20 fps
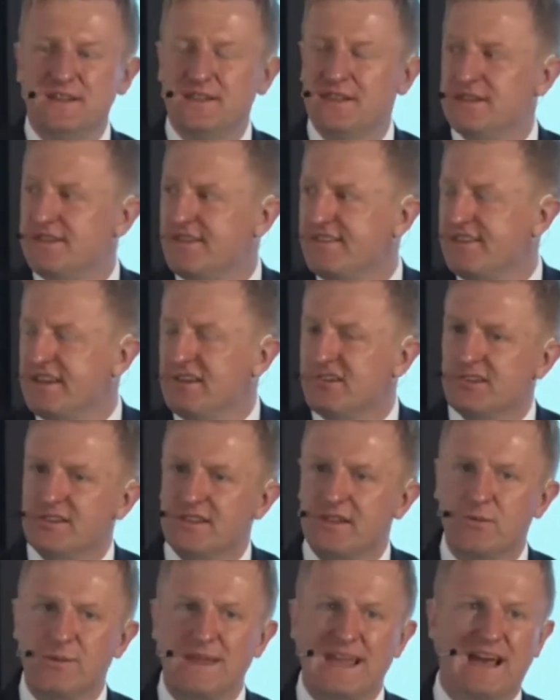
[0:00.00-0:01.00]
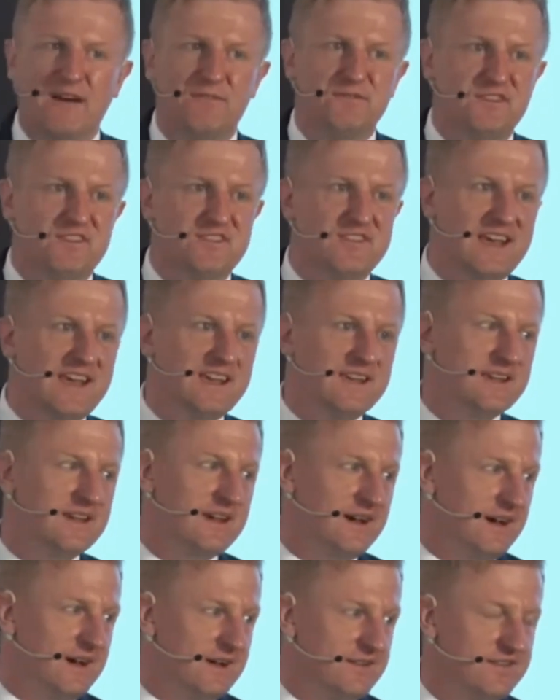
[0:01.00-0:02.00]
decision that we have to take
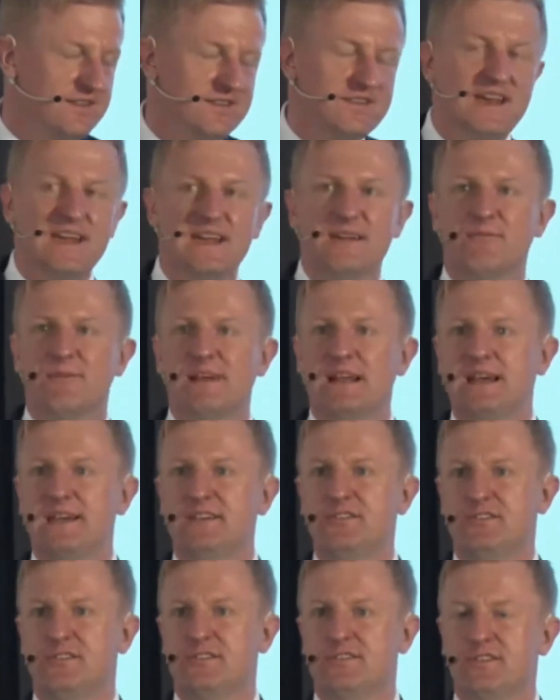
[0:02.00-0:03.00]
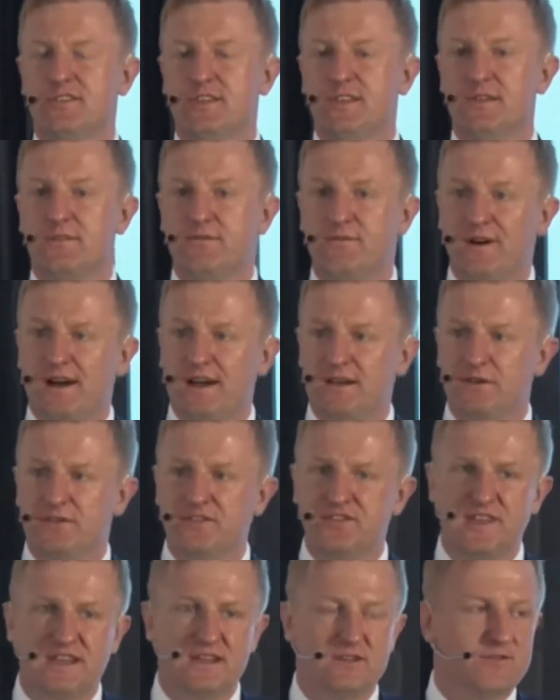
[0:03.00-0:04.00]
today in relation to the final
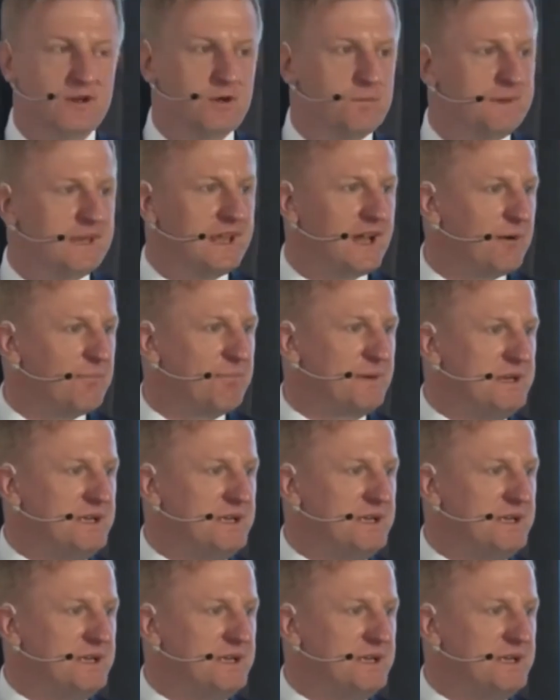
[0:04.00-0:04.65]
stage of opening up.